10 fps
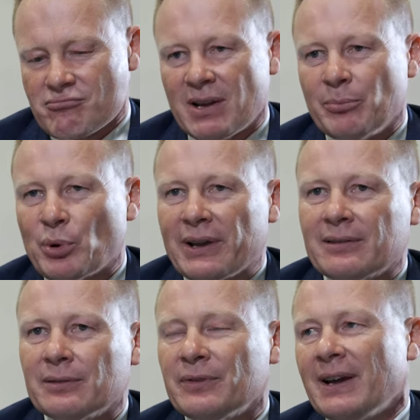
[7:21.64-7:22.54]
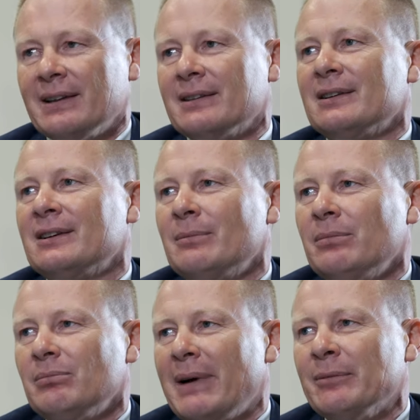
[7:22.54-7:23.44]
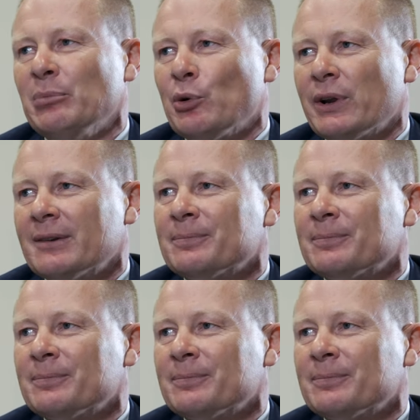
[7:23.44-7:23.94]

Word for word: impressive and uh, mind-blowing.